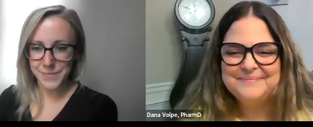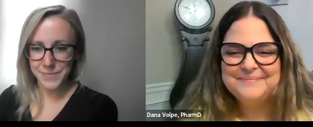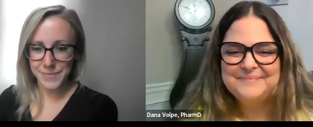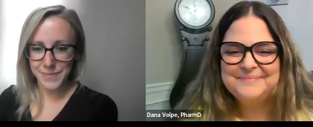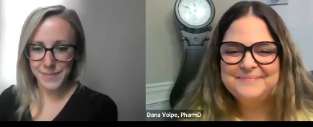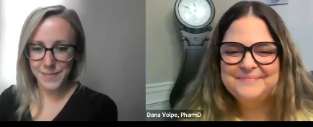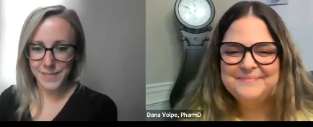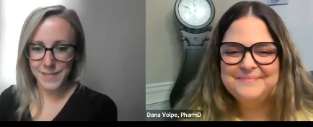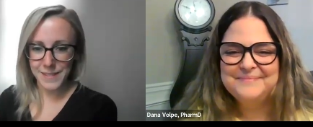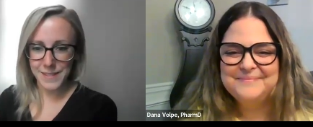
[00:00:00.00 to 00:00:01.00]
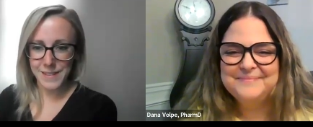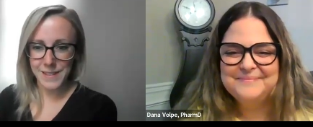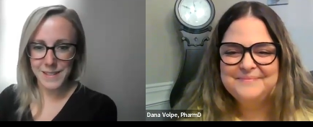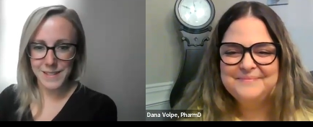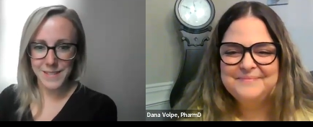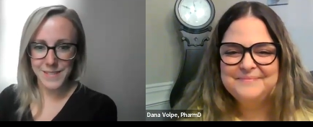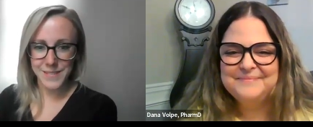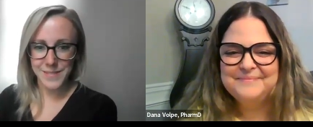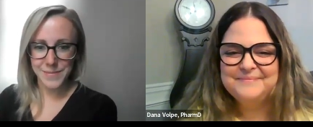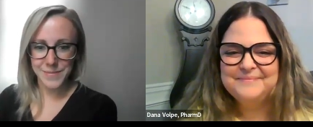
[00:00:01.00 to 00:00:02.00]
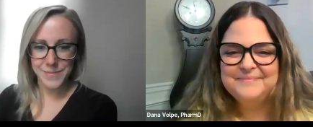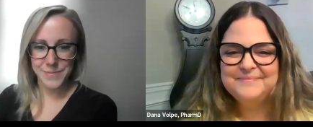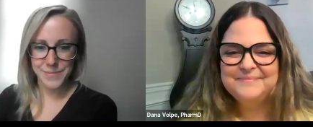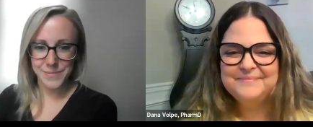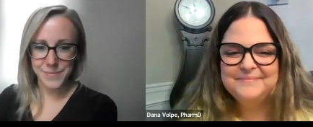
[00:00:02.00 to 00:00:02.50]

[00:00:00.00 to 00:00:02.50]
(silence)